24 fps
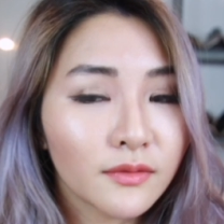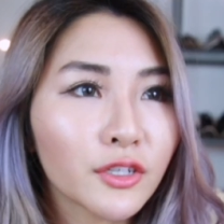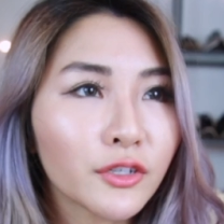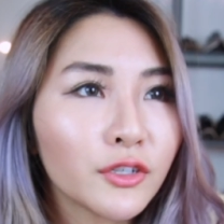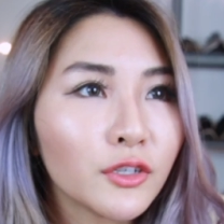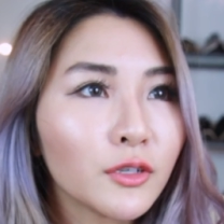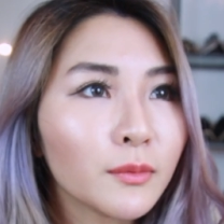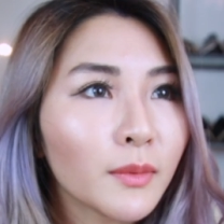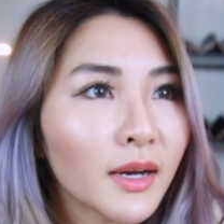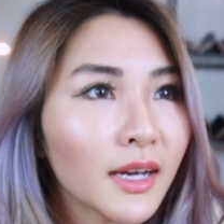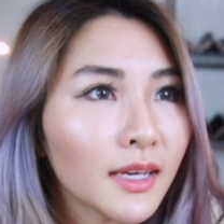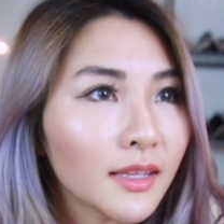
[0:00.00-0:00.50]
So
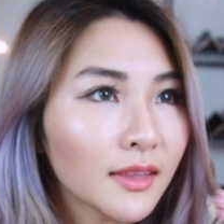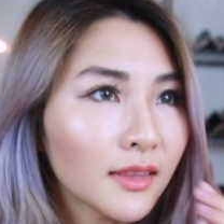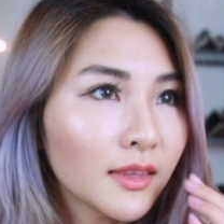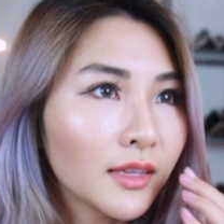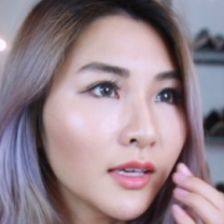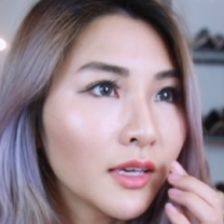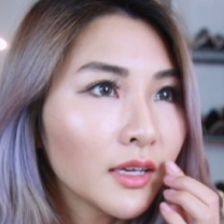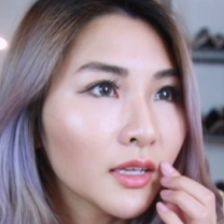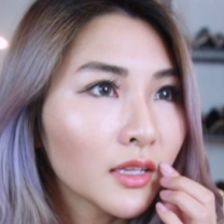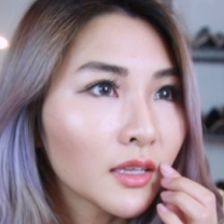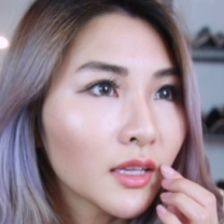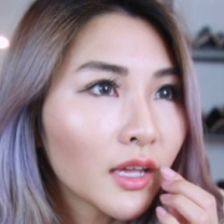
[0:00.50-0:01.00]
you might
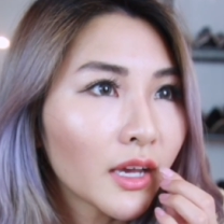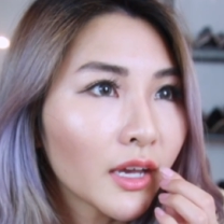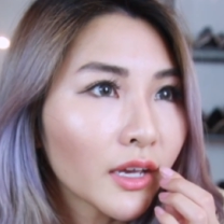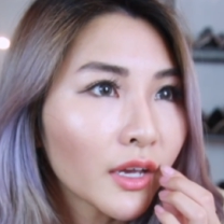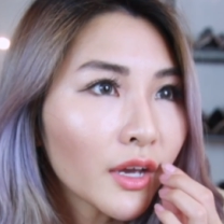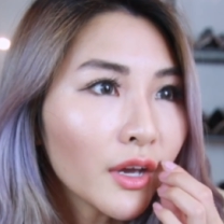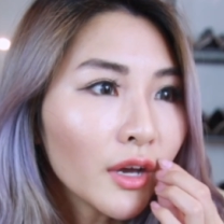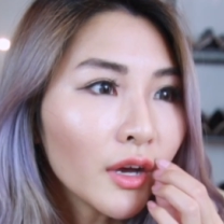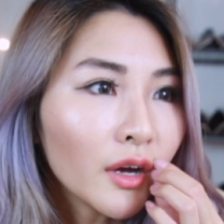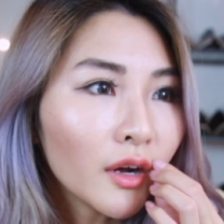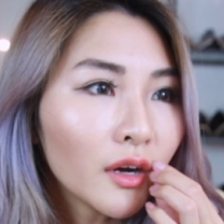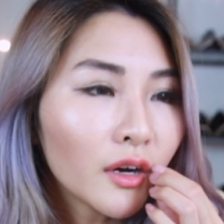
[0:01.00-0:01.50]
think like,
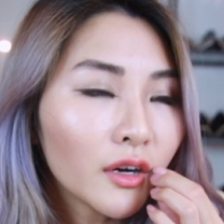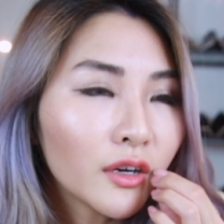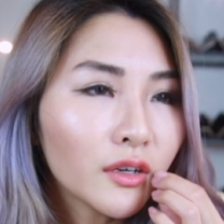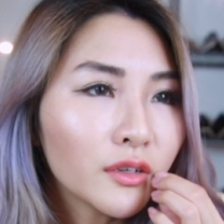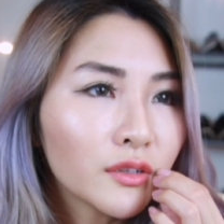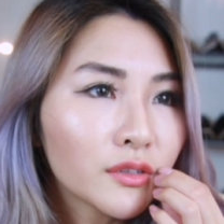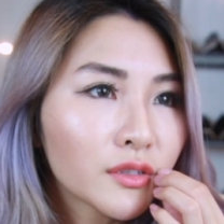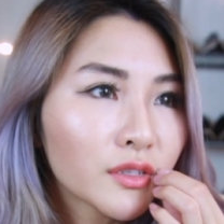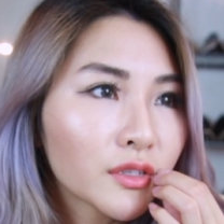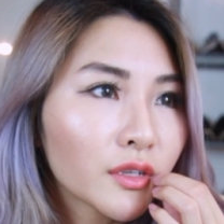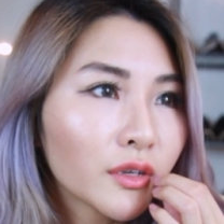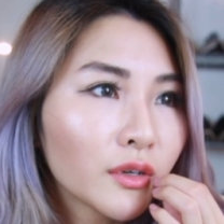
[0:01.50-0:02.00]

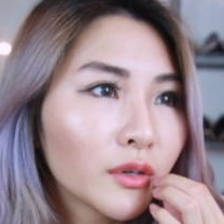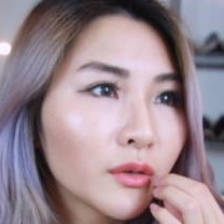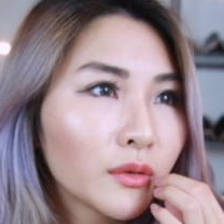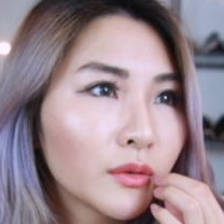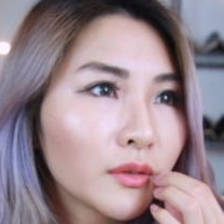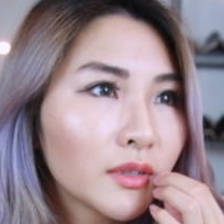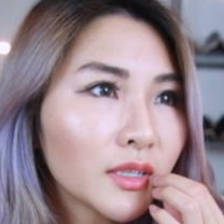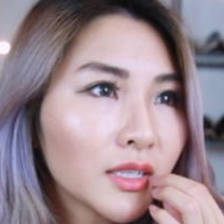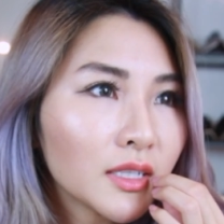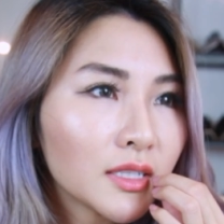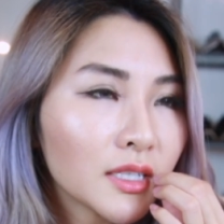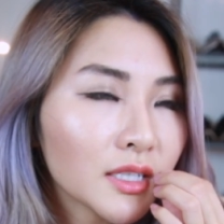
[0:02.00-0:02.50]
oh,
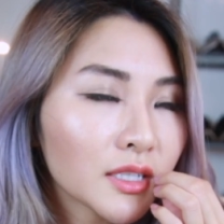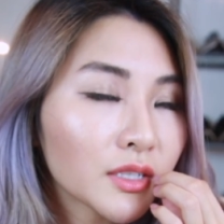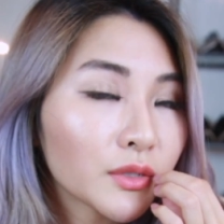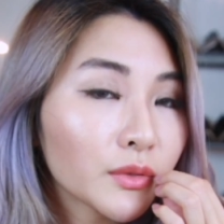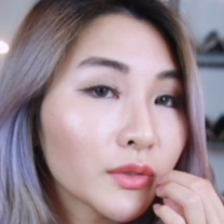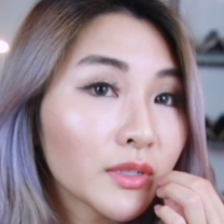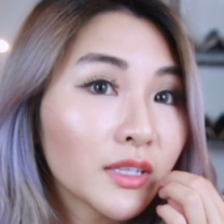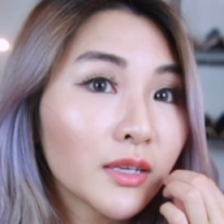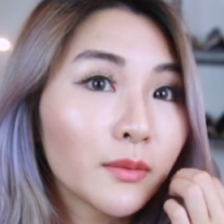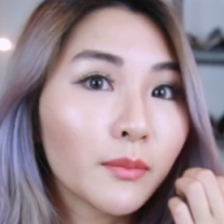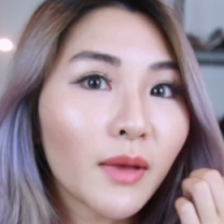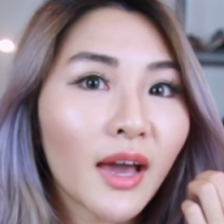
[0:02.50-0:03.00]
so it doesn't
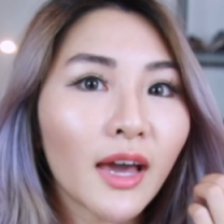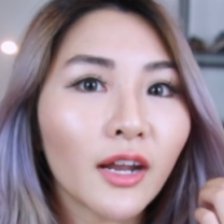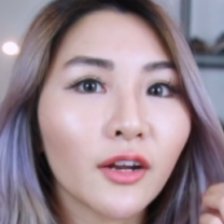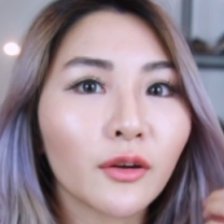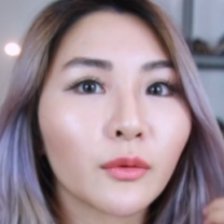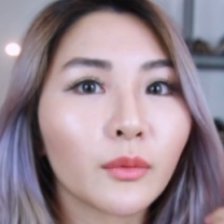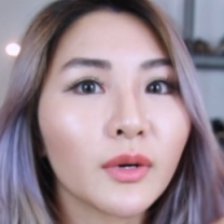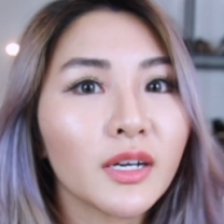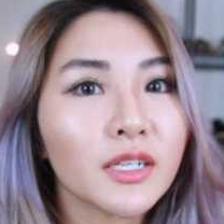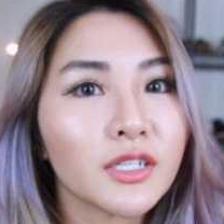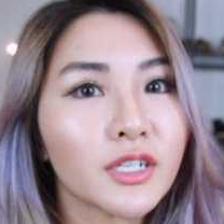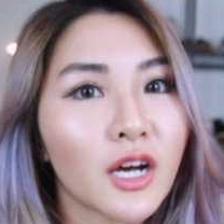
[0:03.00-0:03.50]
really
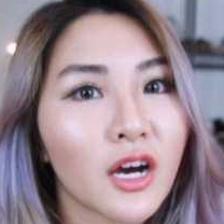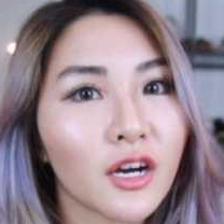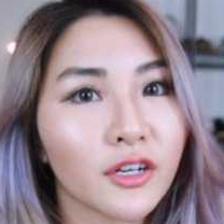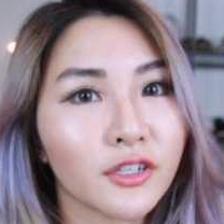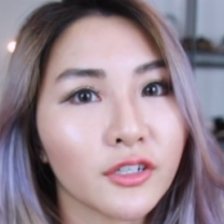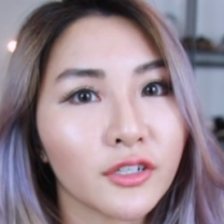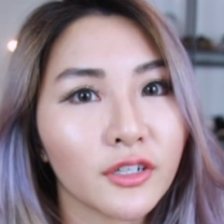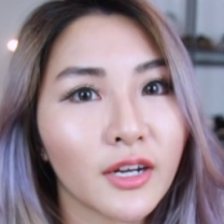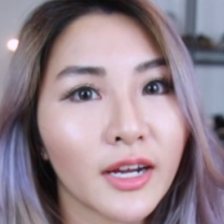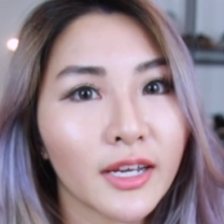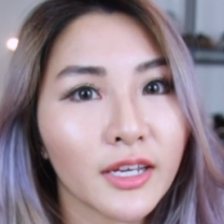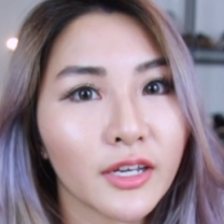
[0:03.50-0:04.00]
matter what
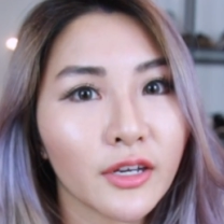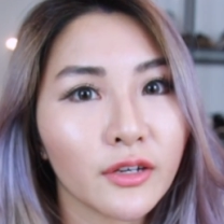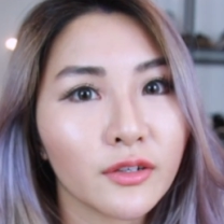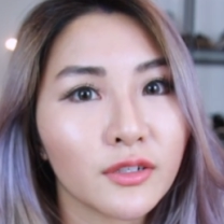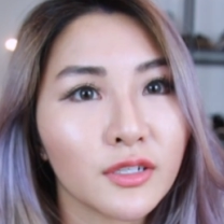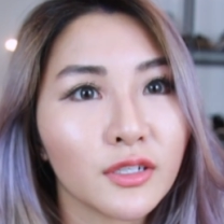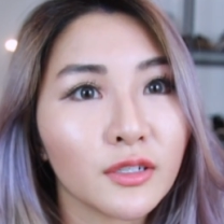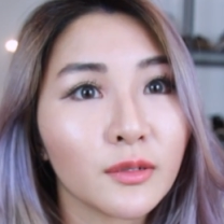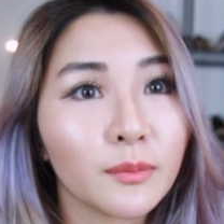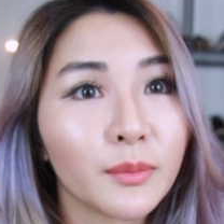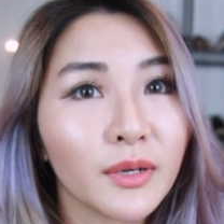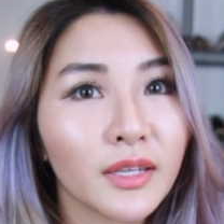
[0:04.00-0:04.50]
doctor I go
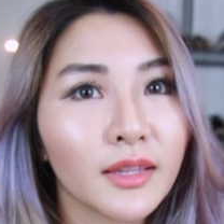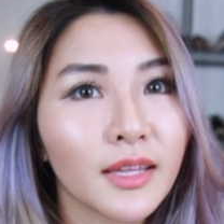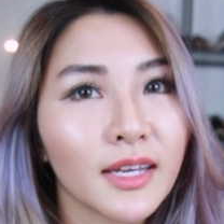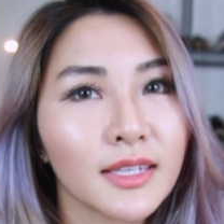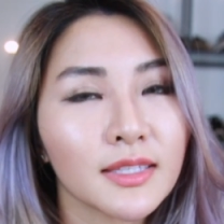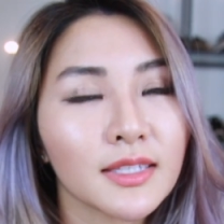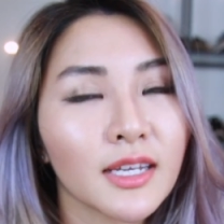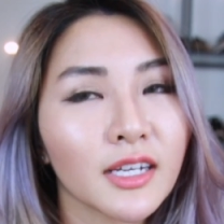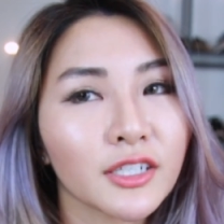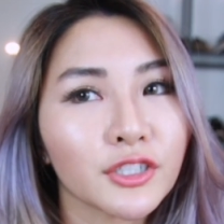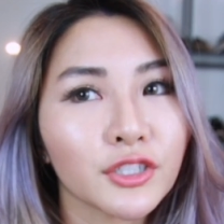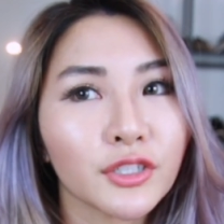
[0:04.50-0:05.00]
to, but
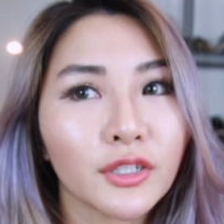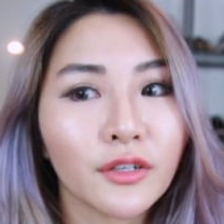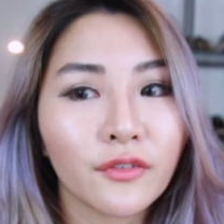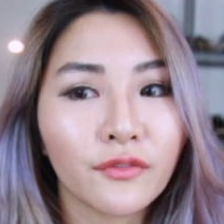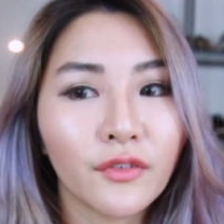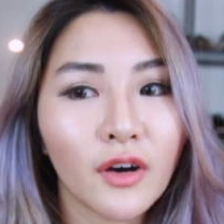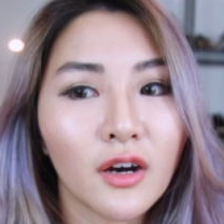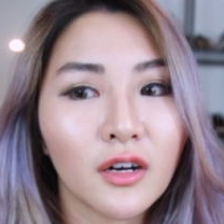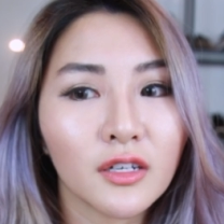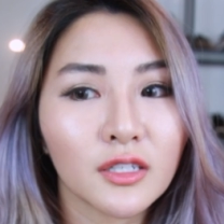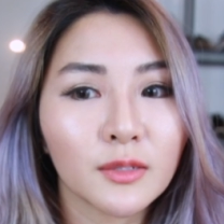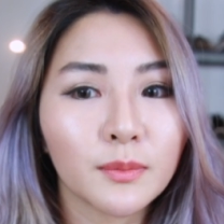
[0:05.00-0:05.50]
that's actually
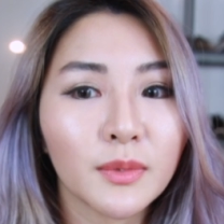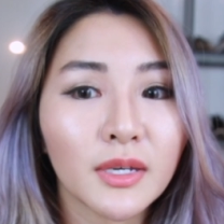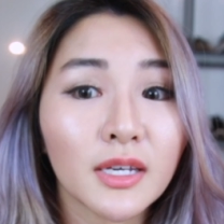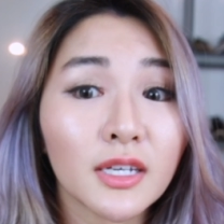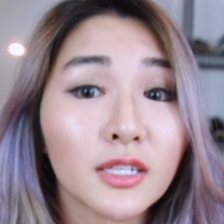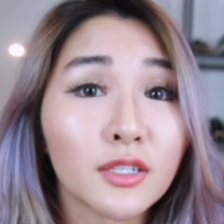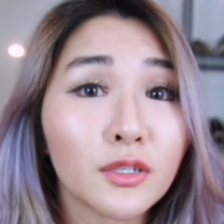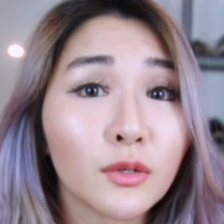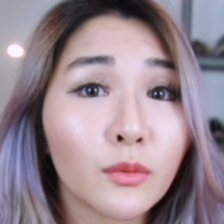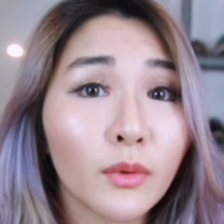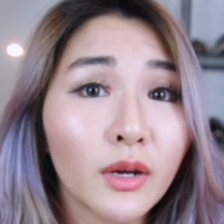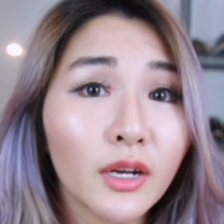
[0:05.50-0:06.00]
false
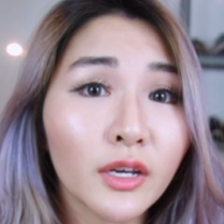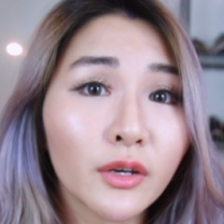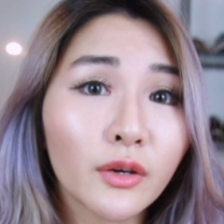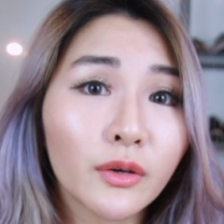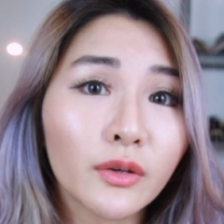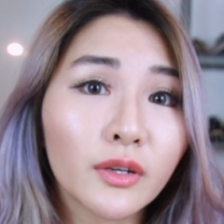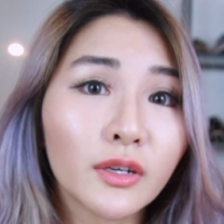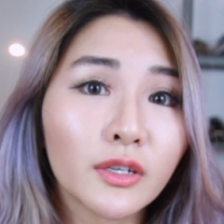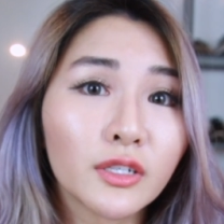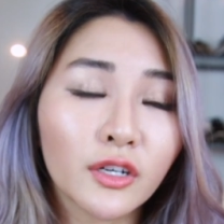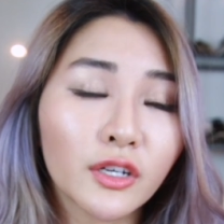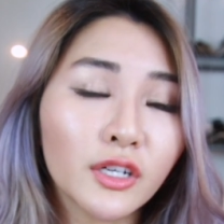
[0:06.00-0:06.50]
because you want to
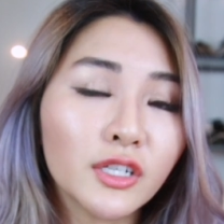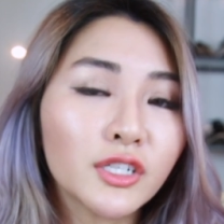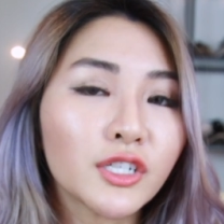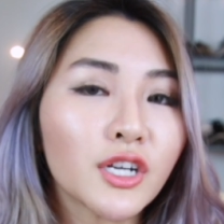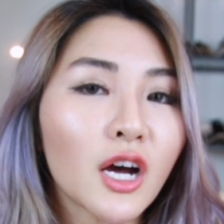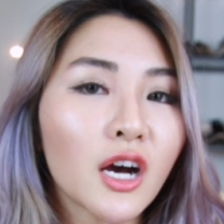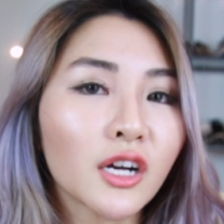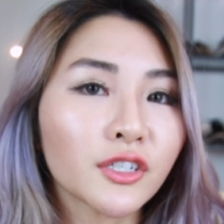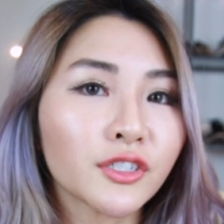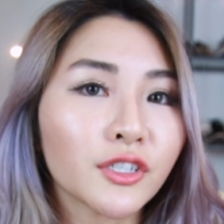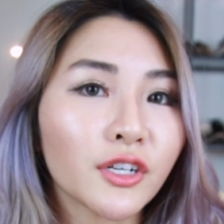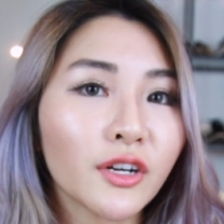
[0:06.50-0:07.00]
go to a good
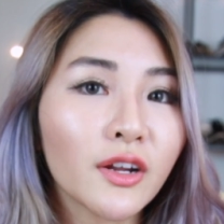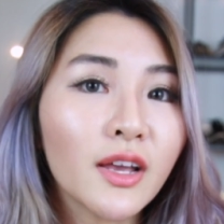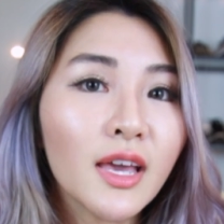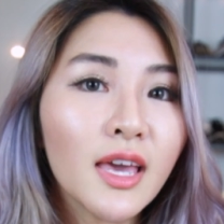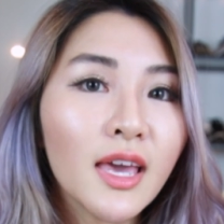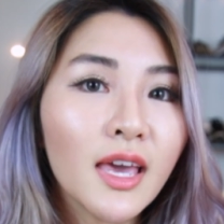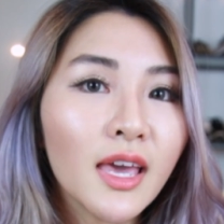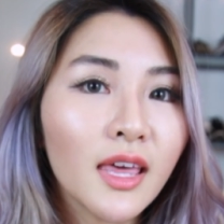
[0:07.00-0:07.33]
doctor